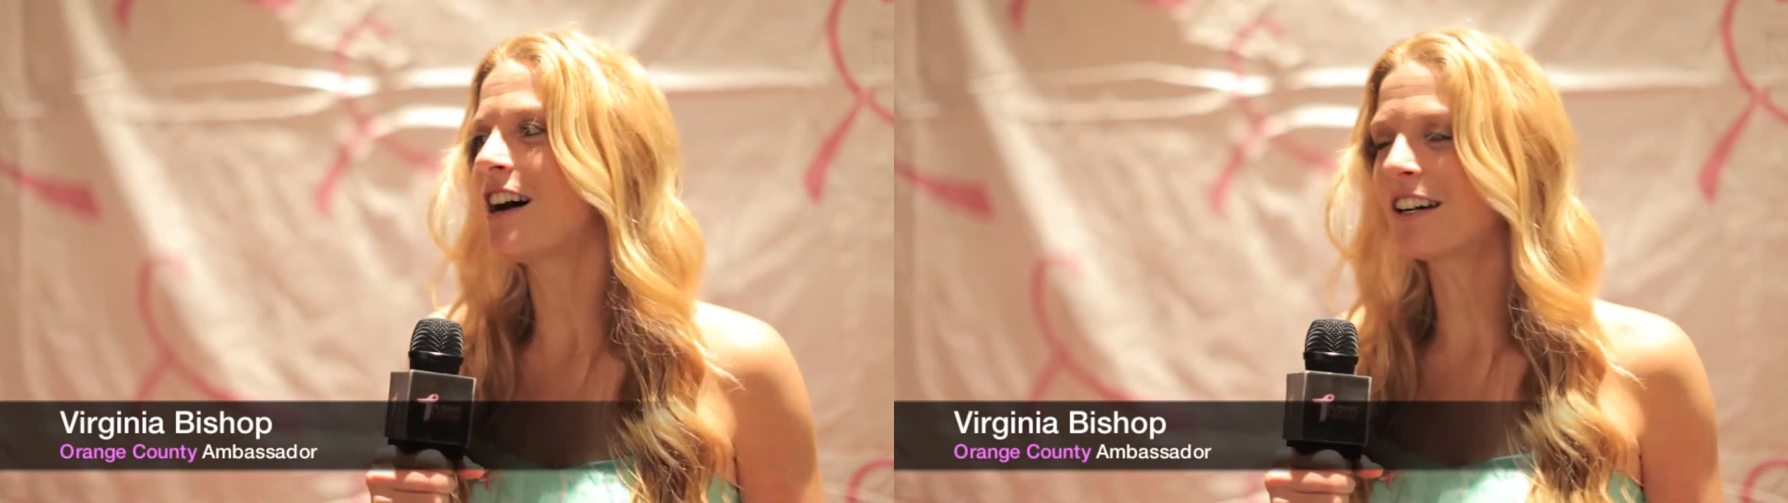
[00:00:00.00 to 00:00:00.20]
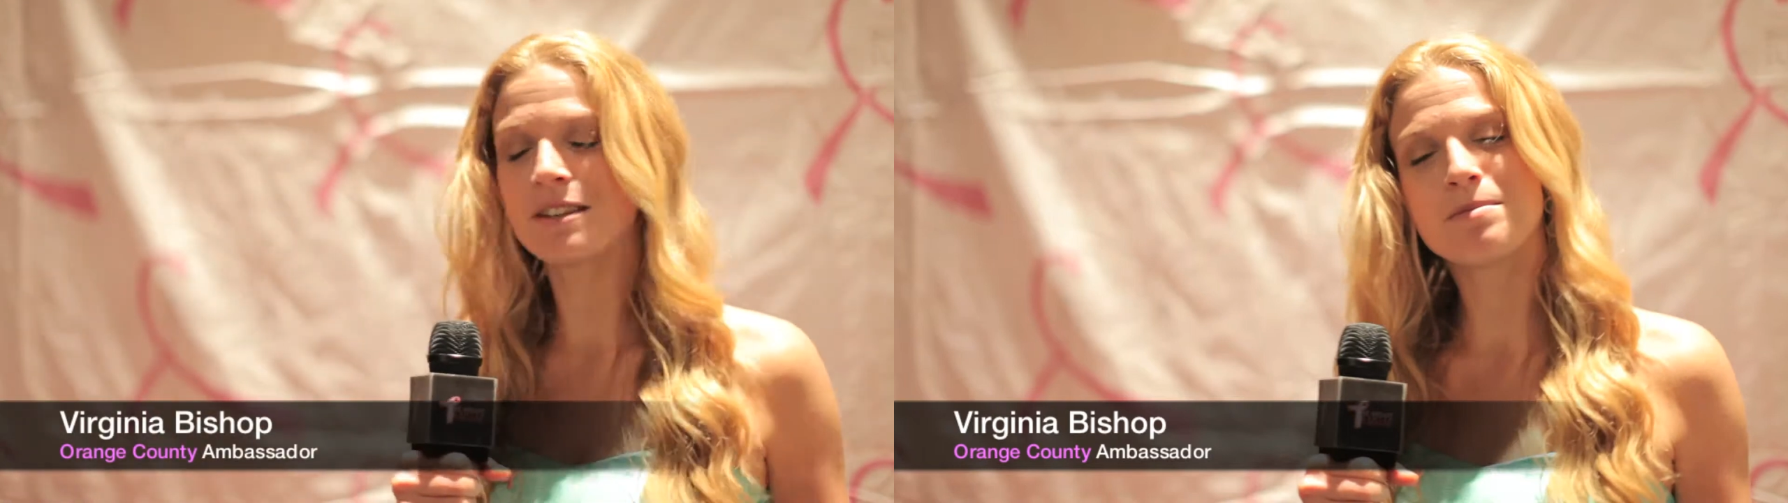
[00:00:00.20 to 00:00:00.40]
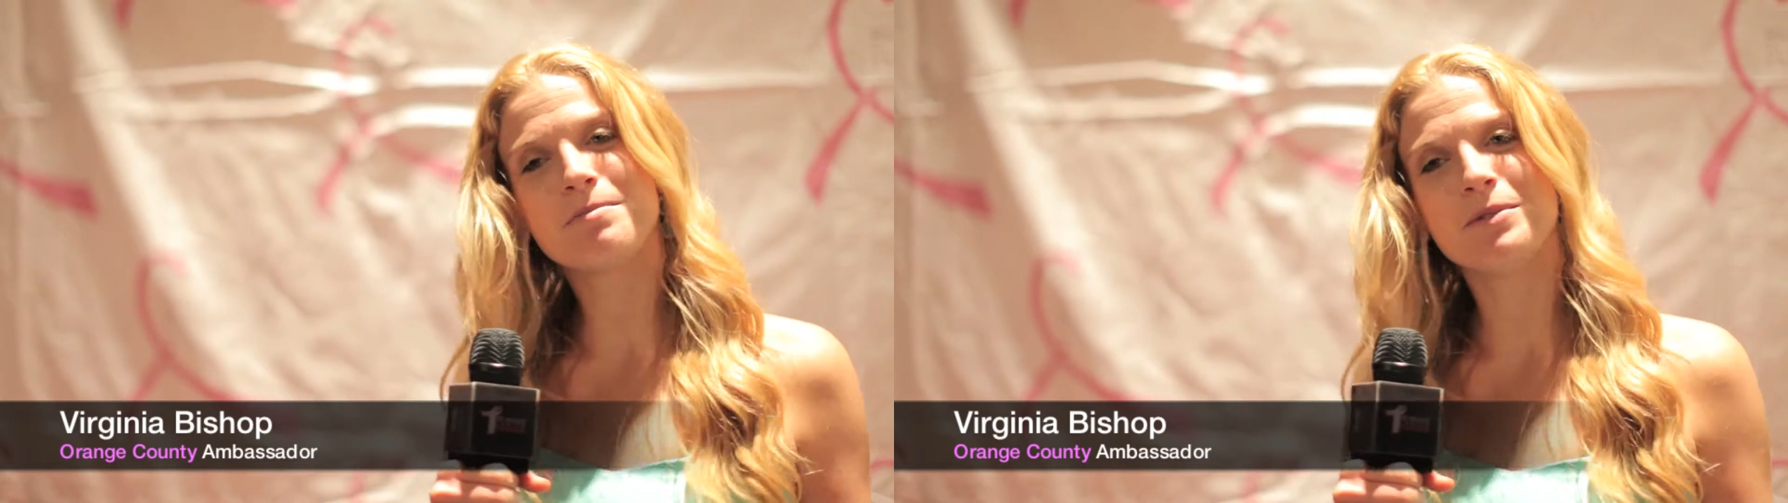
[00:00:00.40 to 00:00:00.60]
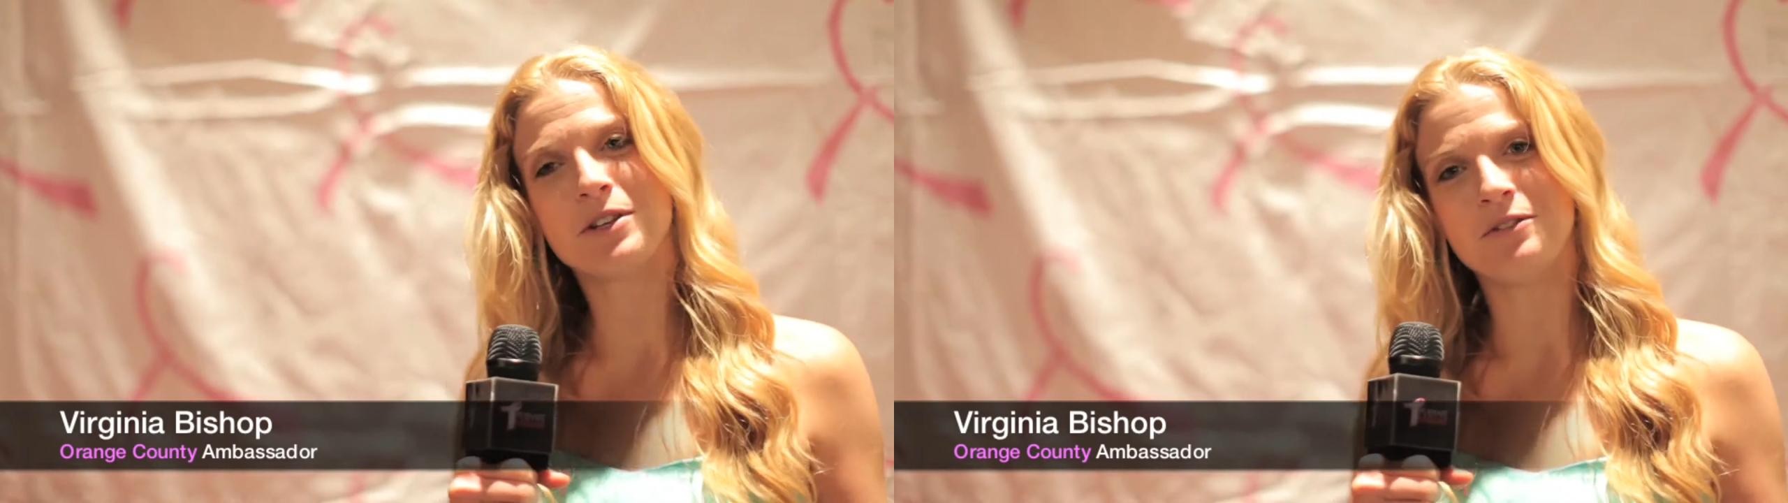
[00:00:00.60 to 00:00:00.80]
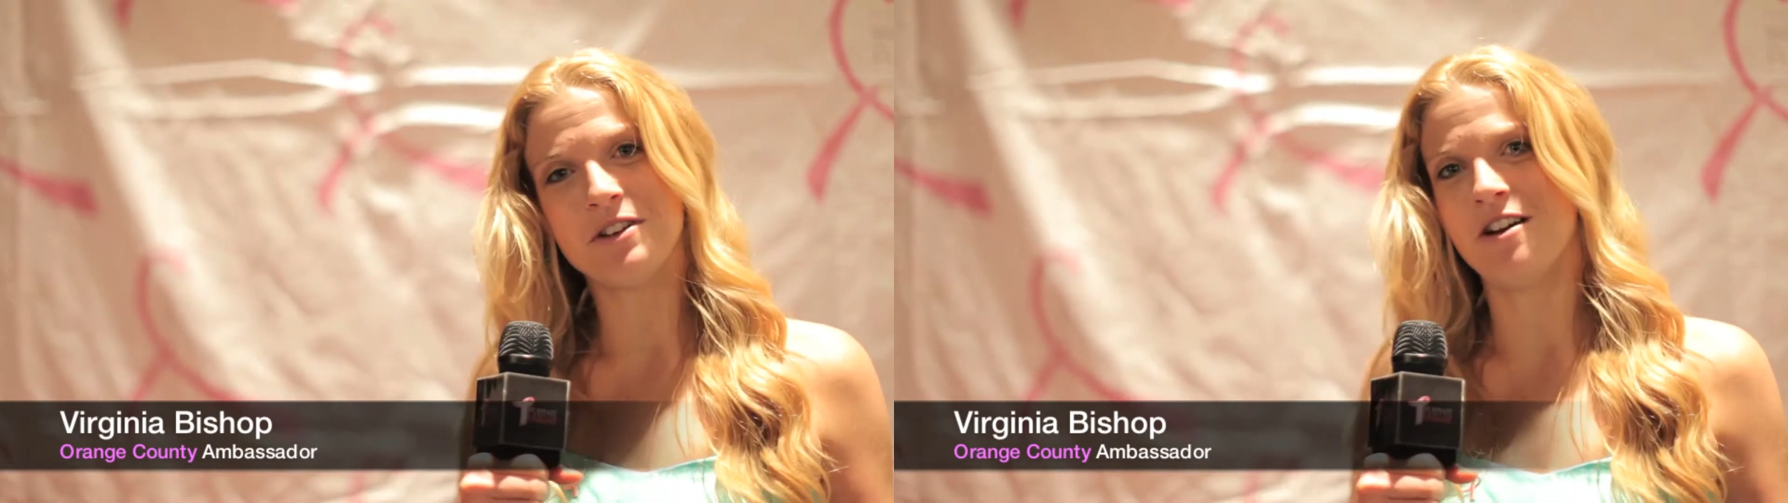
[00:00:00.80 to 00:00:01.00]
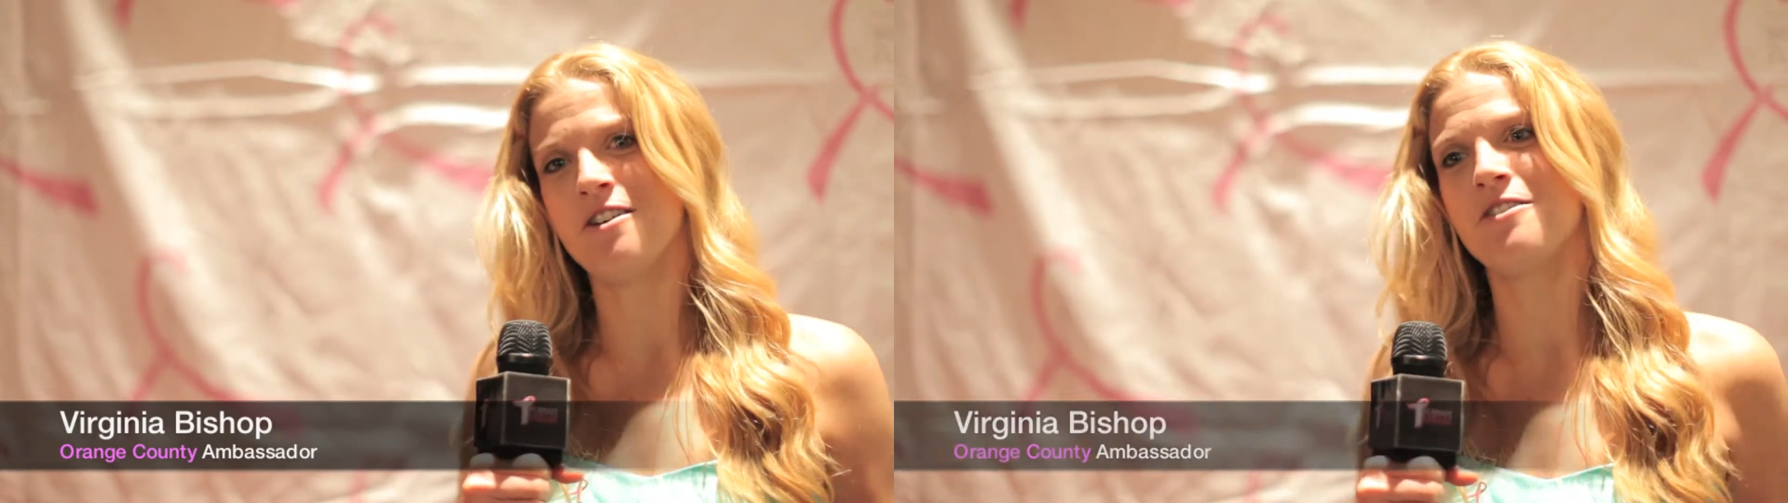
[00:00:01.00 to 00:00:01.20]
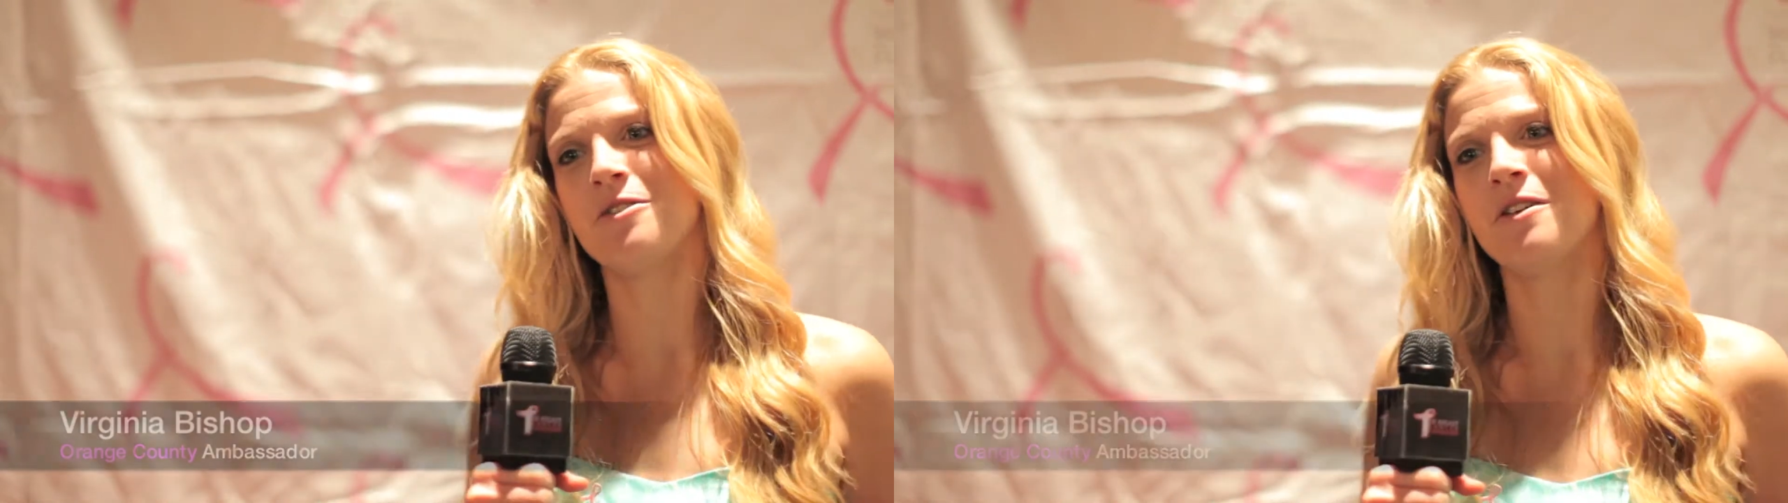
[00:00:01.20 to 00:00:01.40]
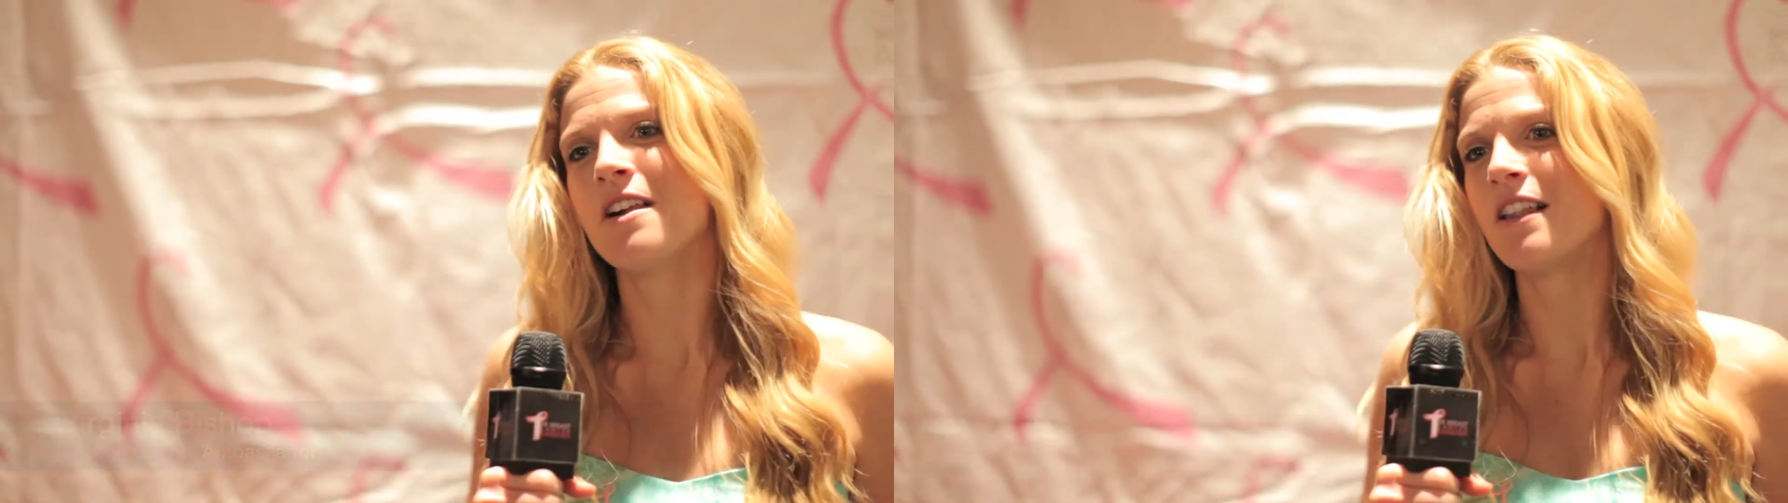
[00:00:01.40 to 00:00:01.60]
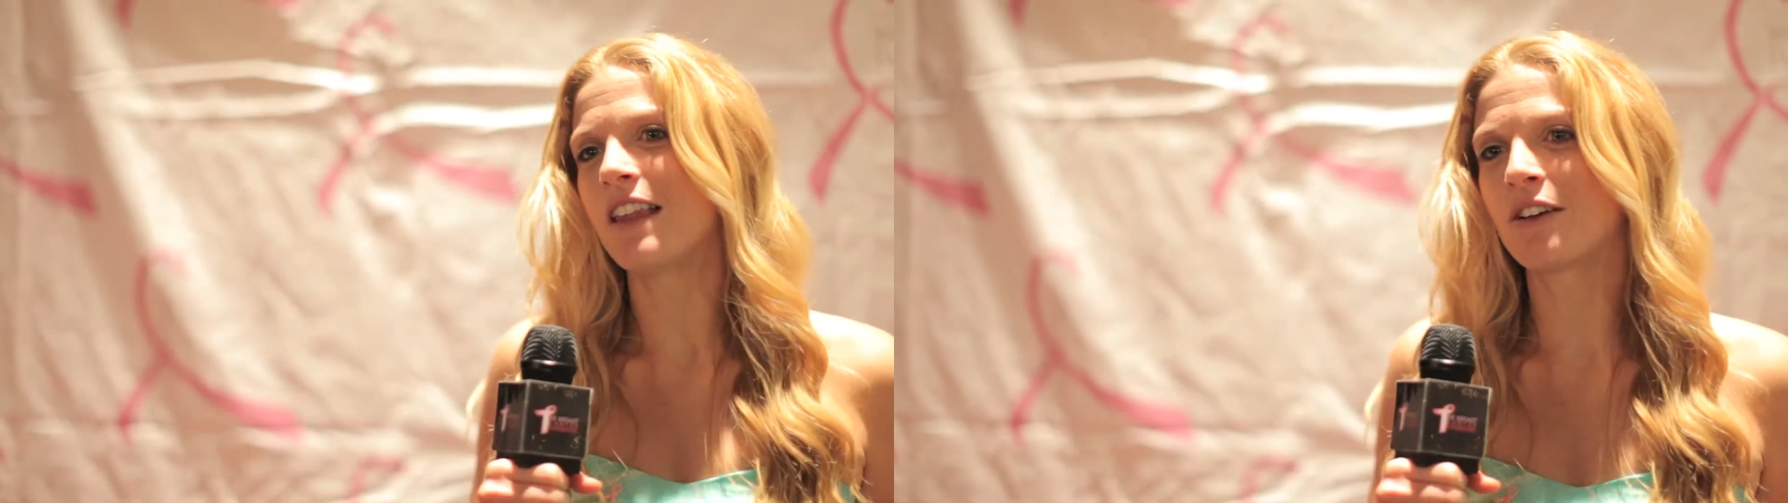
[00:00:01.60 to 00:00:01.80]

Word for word: Talk to the people you know,